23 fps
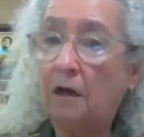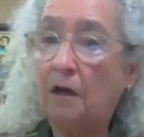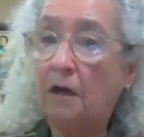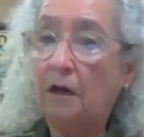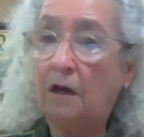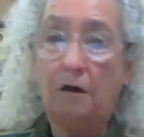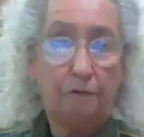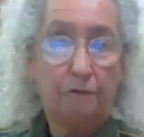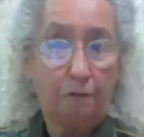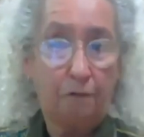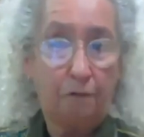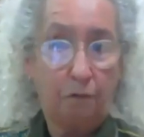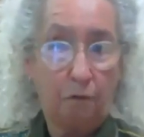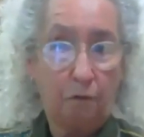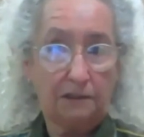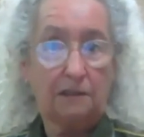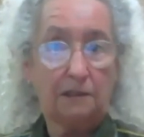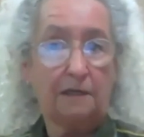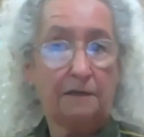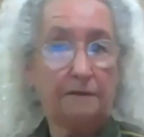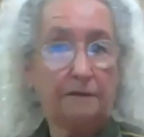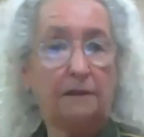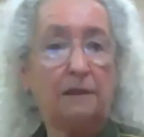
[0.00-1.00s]
of
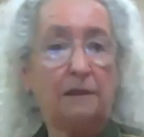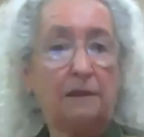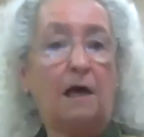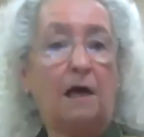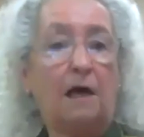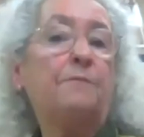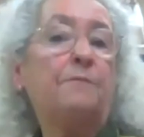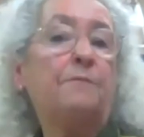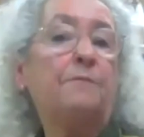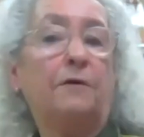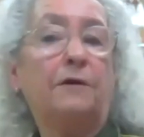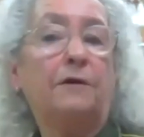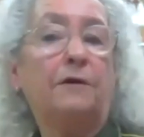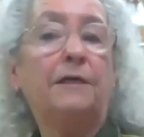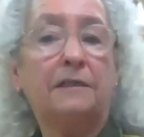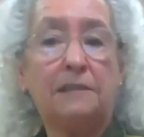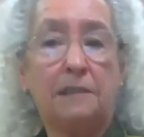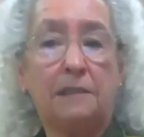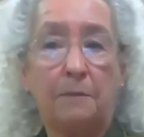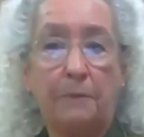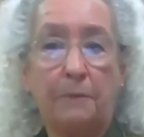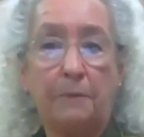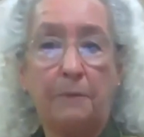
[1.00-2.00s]
what's at the library
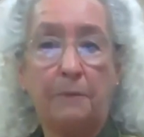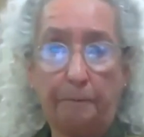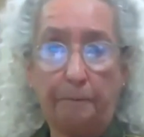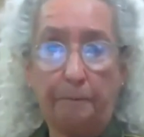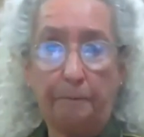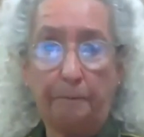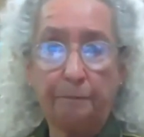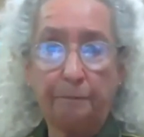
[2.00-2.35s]
exhibit